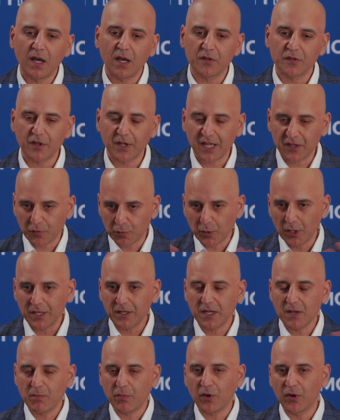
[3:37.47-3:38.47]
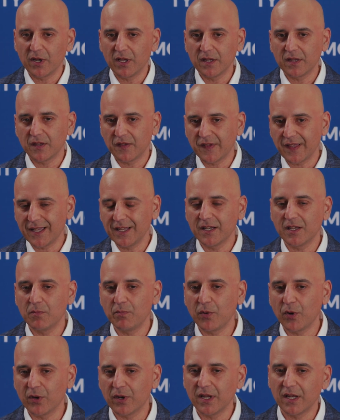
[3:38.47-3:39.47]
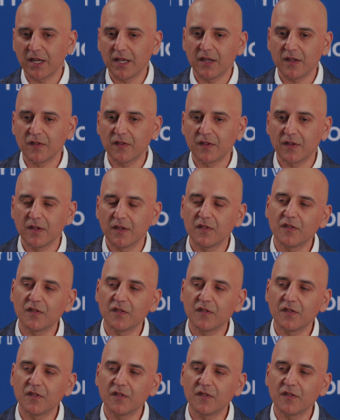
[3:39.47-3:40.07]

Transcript: So that's one component. The second component is